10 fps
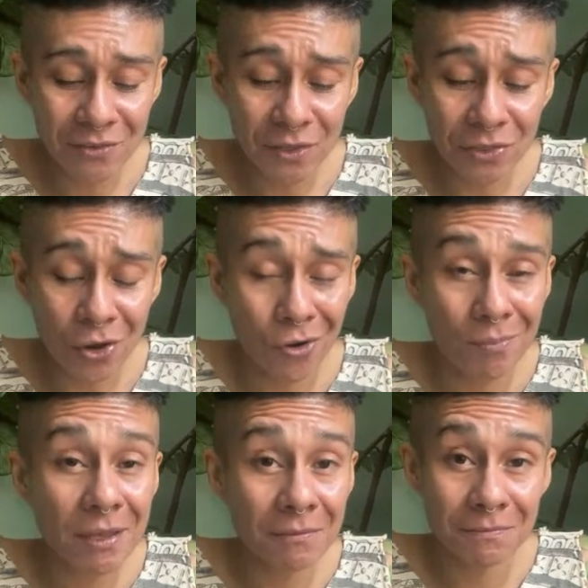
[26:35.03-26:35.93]
got the
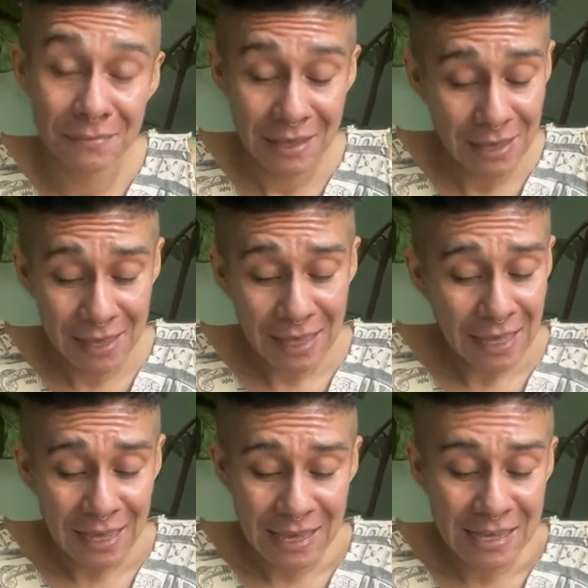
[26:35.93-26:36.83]
Hermit.
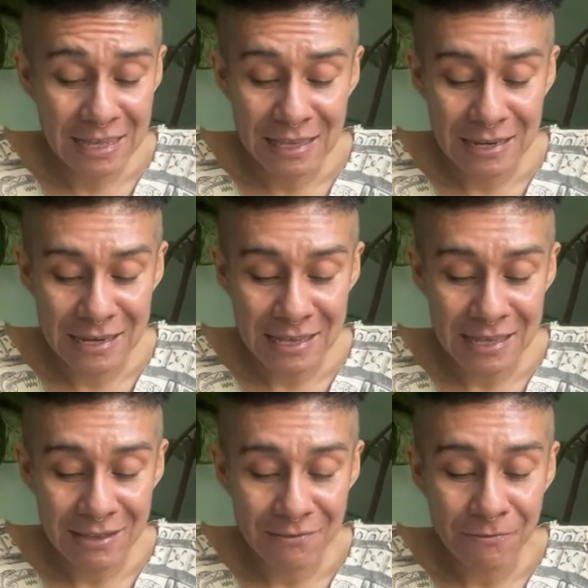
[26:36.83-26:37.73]
And
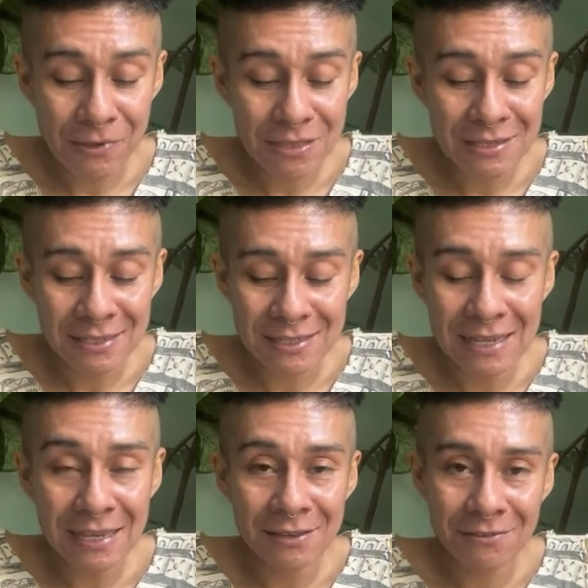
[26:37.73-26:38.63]
what this is
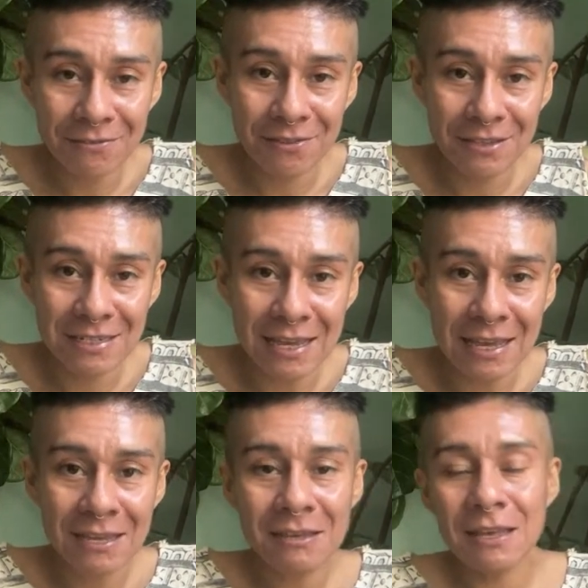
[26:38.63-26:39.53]
saying for the
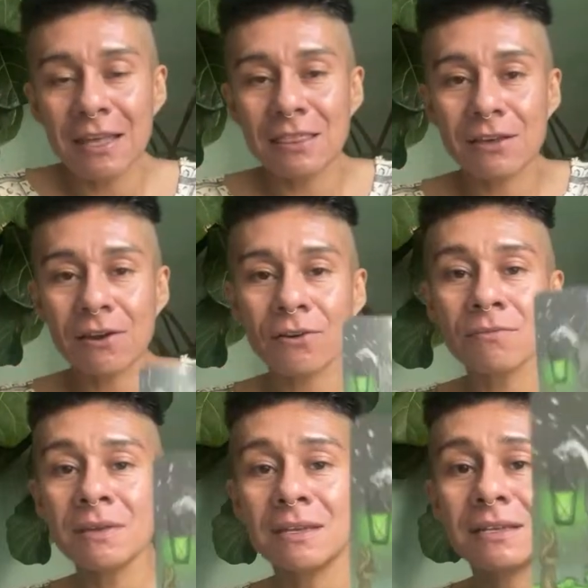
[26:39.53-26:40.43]
day, the
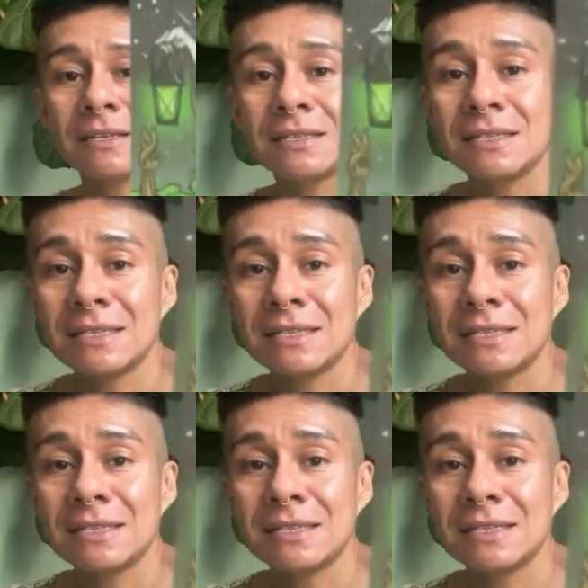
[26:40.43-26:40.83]
Hermit is this